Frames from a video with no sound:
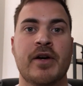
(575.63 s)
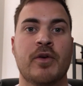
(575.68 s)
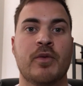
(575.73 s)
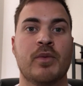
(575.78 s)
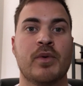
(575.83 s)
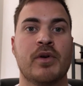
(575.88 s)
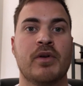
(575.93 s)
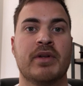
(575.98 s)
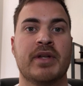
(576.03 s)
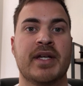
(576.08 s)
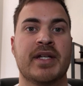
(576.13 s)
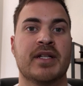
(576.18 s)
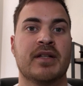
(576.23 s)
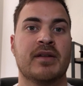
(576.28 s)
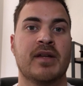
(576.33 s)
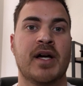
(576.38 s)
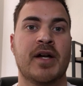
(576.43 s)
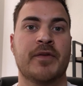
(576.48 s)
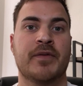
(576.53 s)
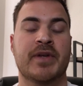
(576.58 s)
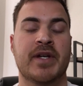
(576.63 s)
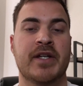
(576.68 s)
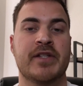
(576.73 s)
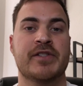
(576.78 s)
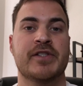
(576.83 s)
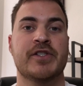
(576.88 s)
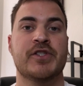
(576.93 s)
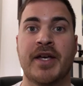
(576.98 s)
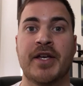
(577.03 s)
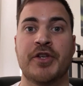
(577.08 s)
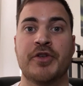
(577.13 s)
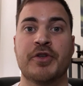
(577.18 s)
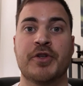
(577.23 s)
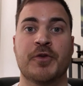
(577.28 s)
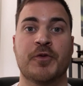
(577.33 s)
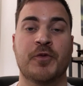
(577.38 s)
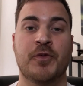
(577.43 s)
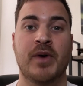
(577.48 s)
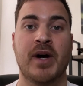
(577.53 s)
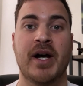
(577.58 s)
Well, in a lot of cases, you
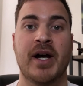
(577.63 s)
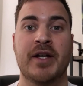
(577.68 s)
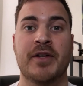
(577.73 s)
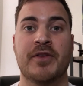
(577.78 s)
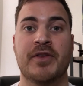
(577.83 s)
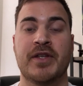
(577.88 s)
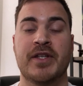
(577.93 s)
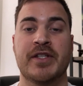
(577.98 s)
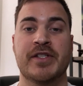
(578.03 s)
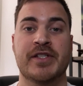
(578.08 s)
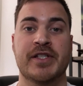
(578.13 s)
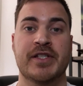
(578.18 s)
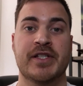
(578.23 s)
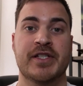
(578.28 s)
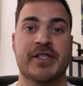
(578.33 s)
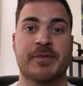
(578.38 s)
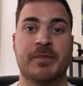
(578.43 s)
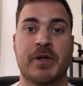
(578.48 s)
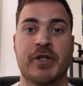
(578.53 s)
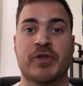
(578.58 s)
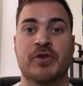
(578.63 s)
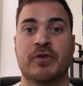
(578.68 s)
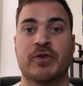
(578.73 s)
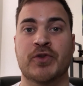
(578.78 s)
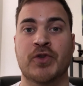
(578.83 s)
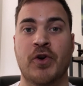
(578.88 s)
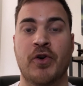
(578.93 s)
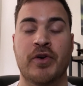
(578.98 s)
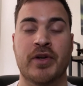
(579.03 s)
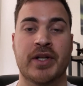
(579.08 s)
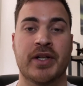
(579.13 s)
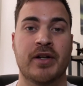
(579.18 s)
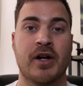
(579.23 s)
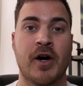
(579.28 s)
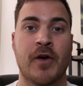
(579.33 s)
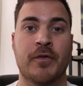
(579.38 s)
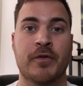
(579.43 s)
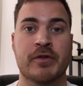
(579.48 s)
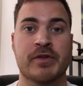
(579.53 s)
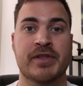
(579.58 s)
can find these special targeted
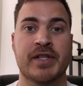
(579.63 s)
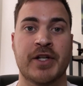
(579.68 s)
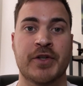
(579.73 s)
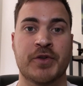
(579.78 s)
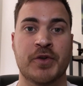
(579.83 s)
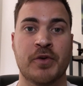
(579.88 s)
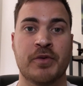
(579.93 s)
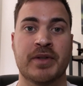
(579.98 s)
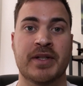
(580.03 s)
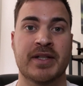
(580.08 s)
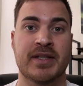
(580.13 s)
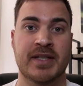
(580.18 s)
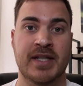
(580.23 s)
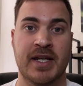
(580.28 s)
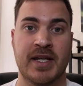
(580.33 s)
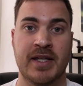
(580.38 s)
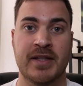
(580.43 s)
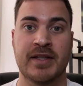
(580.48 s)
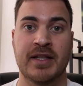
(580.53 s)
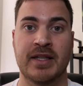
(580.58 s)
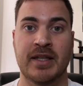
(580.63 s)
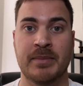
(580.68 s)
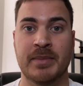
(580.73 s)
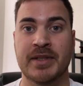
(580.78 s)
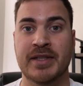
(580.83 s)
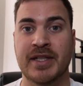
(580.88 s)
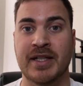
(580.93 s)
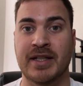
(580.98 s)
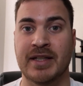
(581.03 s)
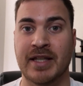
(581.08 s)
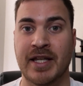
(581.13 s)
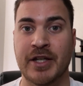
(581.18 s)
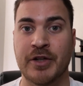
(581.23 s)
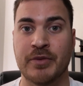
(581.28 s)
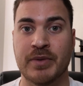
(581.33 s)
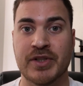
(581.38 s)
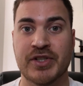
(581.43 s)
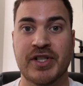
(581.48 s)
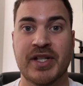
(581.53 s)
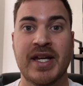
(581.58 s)
offers that don't contain the limiting
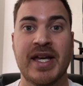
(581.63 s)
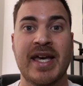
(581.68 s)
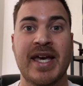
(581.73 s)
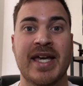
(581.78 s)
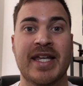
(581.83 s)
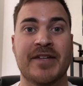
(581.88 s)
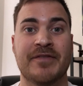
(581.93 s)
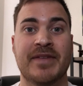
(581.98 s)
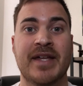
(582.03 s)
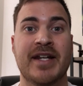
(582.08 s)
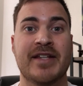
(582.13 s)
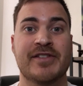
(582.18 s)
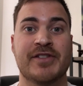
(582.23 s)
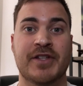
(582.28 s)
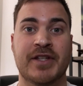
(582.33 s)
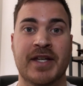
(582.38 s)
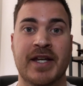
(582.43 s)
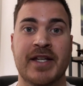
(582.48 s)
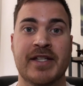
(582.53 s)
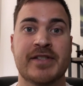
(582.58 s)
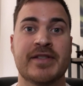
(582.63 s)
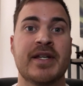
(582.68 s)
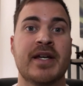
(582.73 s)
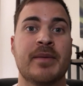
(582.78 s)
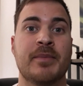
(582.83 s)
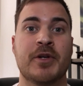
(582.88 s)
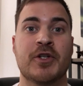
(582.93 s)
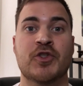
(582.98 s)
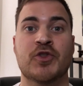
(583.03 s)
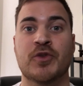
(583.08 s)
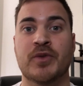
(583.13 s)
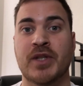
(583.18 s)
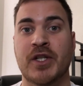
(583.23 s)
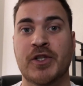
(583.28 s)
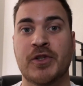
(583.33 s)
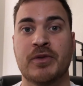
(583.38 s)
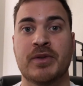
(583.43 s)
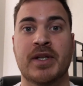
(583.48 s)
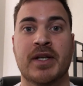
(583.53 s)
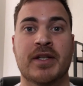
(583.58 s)
language. And if that is the case, make sure that
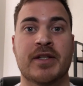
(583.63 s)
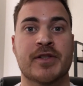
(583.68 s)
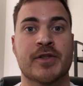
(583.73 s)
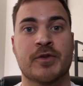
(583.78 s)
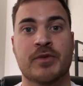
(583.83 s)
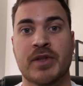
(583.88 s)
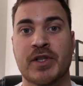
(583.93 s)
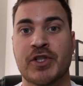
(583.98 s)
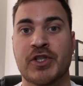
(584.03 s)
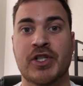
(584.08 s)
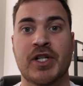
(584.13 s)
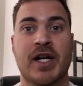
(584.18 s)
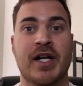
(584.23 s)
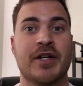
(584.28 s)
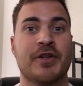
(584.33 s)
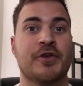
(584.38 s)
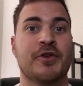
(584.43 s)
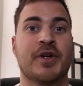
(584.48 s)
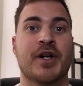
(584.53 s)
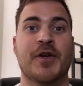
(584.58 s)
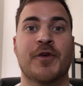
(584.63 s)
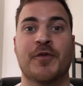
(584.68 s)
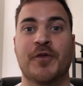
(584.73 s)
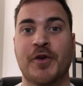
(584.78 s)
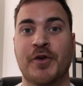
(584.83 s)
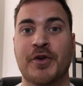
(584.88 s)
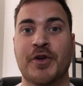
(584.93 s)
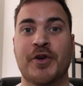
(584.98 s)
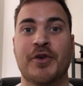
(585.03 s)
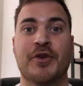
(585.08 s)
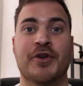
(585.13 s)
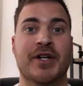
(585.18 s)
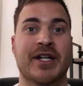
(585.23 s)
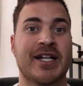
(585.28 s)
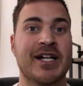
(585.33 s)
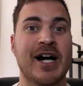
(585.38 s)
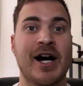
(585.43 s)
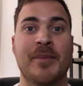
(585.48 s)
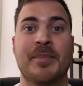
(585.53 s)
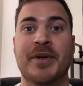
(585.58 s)
you take a screenshot or a photo or a
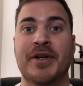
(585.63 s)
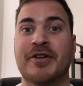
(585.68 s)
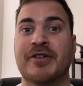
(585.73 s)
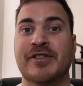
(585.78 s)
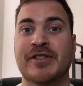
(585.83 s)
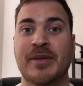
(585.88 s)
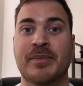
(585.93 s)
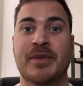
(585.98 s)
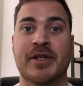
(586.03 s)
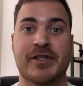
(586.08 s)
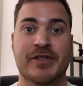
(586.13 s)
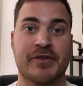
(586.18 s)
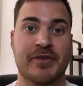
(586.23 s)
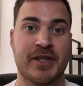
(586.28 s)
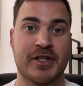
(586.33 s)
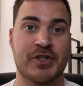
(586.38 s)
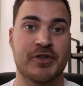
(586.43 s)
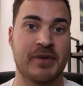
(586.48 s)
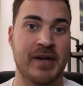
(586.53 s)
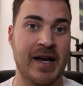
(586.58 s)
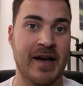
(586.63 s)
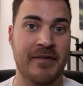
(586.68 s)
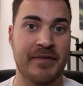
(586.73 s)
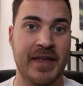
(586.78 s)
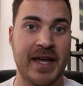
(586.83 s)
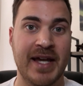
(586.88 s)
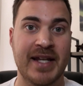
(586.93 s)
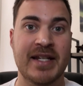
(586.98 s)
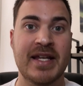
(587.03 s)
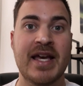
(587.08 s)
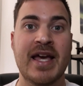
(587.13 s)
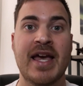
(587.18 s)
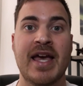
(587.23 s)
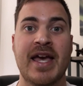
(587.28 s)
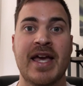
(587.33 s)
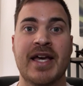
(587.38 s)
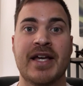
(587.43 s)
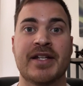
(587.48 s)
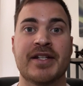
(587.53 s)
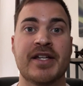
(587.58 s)
copy or something so that you have that.
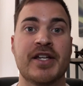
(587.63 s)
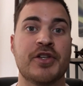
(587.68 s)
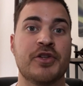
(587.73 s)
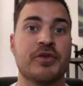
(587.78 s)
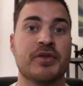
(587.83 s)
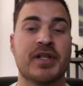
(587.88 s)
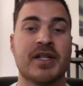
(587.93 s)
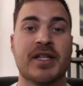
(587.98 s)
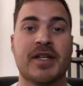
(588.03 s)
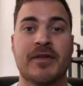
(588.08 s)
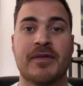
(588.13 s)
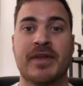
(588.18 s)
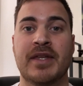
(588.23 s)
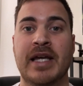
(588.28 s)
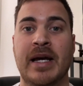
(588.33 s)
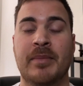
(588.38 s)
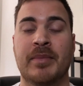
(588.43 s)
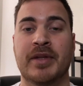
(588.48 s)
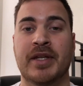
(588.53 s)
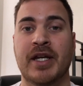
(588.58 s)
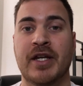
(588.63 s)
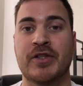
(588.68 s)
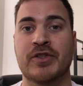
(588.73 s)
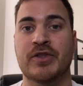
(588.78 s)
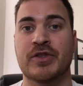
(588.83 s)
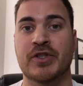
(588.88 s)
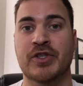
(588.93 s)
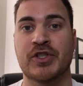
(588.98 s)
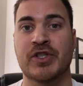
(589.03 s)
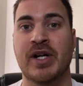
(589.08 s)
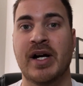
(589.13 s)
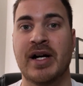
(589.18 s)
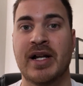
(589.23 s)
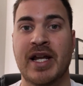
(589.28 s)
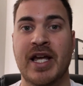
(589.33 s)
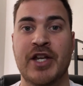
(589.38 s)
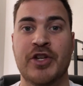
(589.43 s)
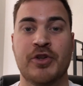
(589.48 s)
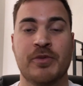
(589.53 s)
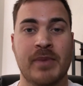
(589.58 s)
and you can give the application a shot,
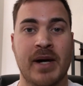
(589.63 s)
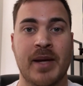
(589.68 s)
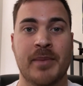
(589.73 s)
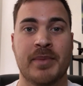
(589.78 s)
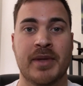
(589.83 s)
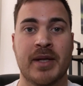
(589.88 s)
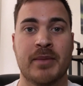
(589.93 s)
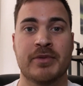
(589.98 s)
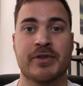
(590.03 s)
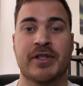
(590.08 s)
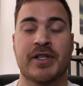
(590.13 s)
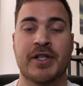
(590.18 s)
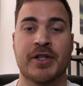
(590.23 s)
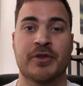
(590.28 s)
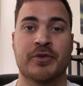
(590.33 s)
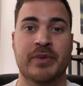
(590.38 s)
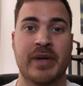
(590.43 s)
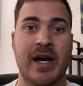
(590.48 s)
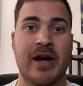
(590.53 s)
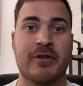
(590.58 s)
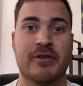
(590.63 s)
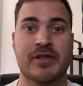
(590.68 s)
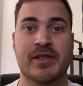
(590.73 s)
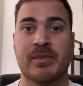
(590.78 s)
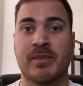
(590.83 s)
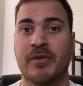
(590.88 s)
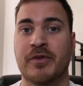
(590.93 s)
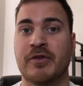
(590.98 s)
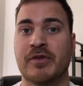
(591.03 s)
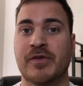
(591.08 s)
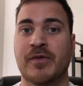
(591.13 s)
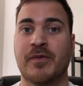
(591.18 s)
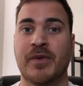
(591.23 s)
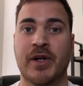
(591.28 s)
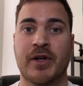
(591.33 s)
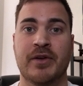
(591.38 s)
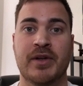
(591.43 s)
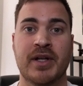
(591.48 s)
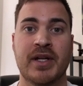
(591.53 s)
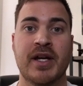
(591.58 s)
and you might be able to get around some of those
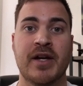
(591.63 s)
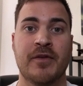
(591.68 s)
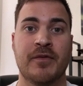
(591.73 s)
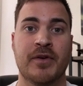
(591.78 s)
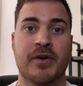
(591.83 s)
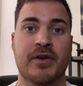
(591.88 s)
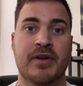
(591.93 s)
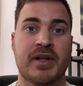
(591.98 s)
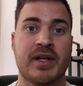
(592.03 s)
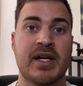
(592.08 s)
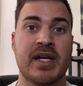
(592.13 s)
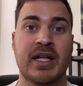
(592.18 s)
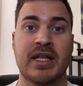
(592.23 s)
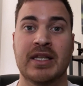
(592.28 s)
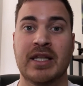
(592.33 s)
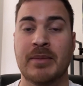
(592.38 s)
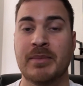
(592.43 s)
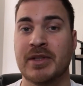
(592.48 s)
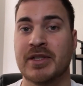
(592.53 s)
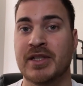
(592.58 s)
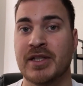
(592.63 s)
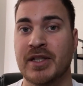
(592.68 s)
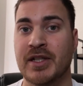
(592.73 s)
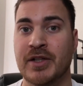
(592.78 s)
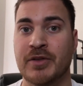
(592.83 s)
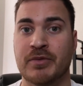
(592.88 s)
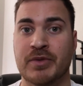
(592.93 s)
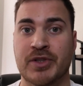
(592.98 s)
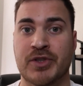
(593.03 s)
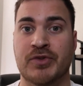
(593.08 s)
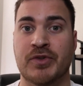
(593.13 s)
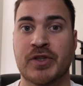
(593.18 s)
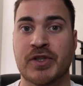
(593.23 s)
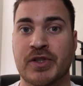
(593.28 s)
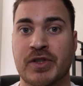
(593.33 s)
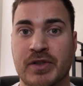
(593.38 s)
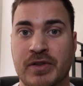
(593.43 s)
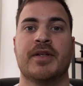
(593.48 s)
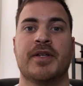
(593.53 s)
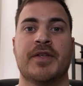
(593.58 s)
very, very limiting
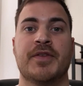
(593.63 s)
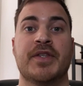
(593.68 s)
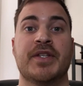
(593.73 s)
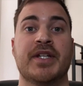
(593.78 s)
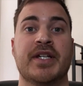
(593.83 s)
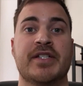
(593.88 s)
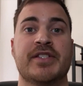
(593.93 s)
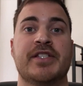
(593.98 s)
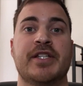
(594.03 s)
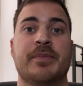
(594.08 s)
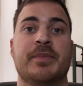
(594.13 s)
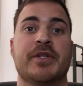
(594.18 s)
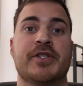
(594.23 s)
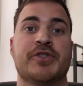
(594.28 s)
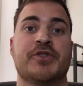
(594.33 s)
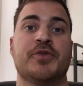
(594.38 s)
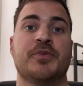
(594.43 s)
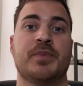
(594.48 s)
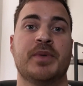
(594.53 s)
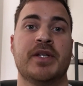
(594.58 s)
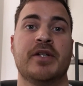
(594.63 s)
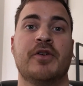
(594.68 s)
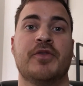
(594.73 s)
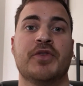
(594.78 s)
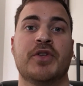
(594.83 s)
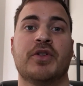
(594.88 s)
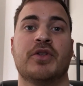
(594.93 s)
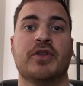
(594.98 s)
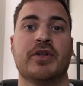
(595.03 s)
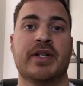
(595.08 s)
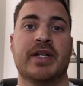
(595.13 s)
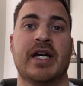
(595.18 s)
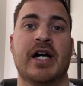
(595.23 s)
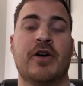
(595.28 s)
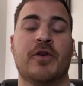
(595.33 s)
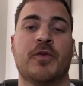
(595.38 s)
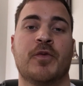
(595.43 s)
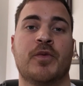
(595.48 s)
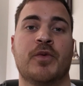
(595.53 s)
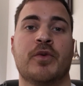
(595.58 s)
restrictions. The next tip is to be on the
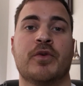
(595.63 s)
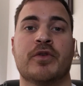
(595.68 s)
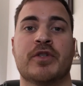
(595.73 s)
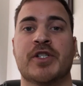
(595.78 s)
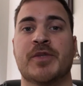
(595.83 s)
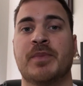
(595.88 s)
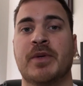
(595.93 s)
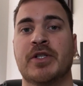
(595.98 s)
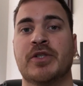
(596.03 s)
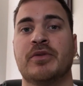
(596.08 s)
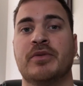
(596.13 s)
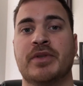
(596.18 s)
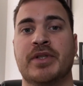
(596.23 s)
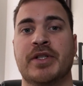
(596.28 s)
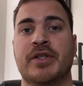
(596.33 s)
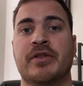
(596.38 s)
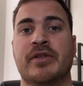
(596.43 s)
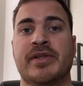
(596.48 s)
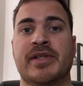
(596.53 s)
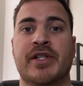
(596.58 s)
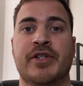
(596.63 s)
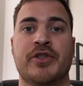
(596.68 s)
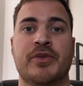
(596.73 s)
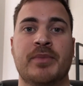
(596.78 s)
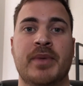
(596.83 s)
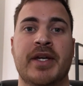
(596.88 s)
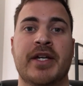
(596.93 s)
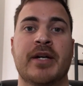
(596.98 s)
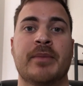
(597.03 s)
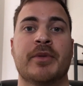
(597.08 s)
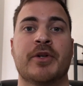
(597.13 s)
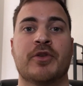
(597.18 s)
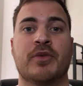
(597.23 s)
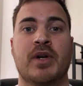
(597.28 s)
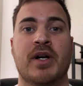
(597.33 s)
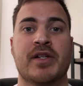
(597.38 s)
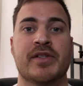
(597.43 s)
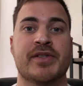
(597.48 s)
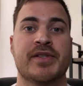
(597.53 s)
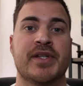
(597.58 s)
lookout for special deals that you may come
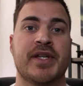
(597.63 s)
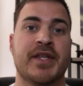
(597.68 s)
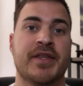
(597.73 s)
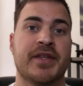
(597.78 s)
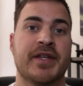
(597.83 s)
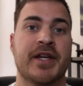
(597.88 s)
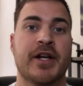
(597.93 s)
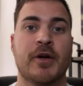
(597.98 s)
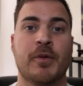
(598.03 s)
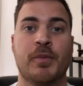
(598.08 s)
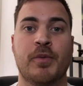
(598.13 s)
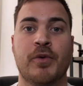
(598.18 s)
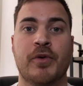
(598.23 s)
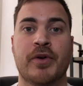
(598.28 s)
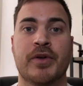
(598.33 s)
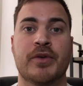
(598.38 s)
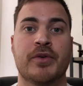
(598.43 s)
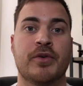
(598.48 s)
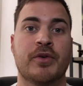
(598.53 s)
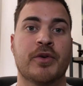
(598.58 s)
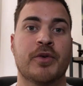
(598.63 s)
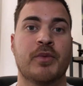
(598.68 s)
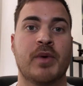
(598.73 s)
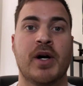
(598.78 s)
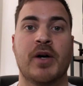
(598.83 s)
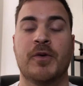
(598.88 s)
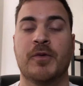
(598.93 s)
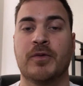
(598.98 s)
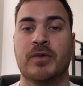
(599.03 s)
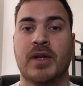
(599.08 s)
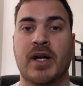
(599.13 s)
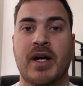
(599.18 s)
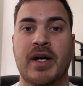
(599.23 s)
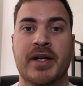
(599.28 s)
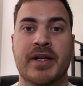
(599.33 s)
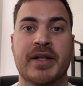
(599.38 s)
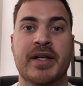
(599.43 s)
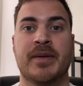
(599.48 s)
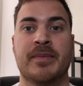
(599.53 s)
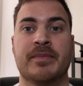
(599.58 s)
across in the airport or while
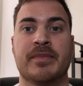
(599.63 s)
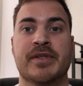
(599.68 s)
flying.